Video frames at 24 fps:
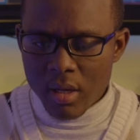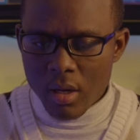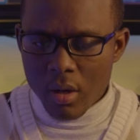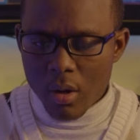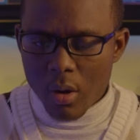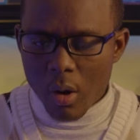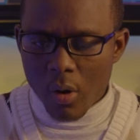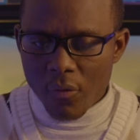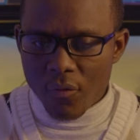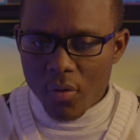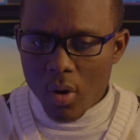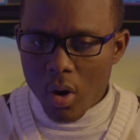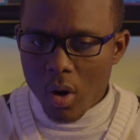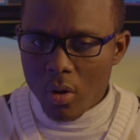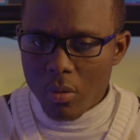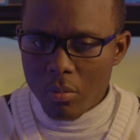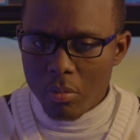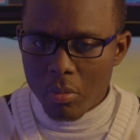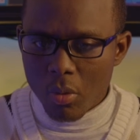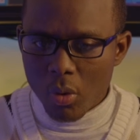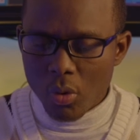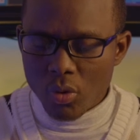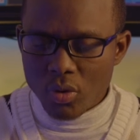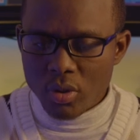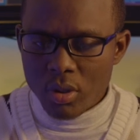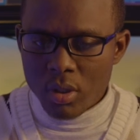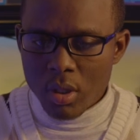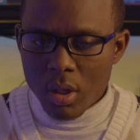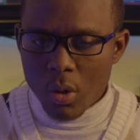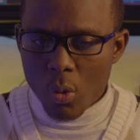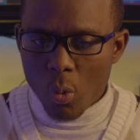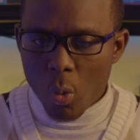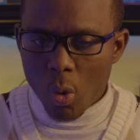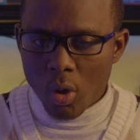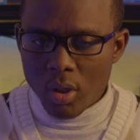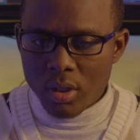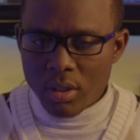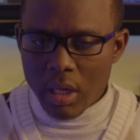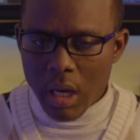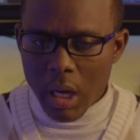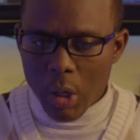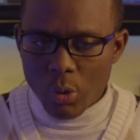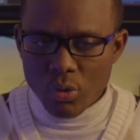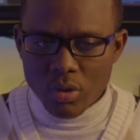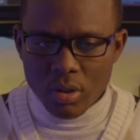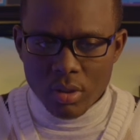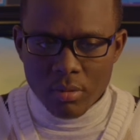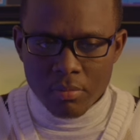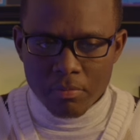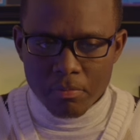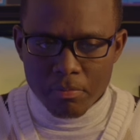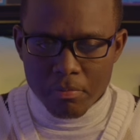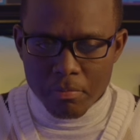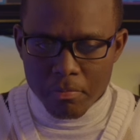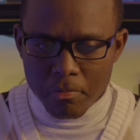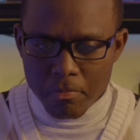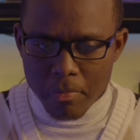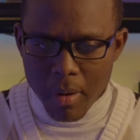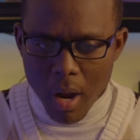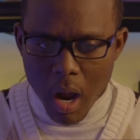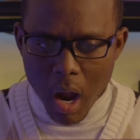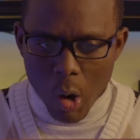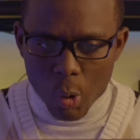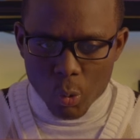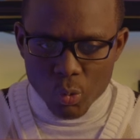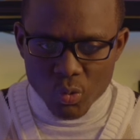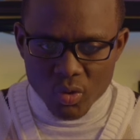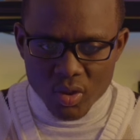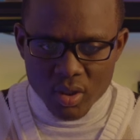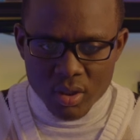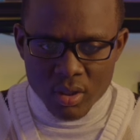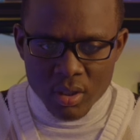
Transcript: of almost £1,000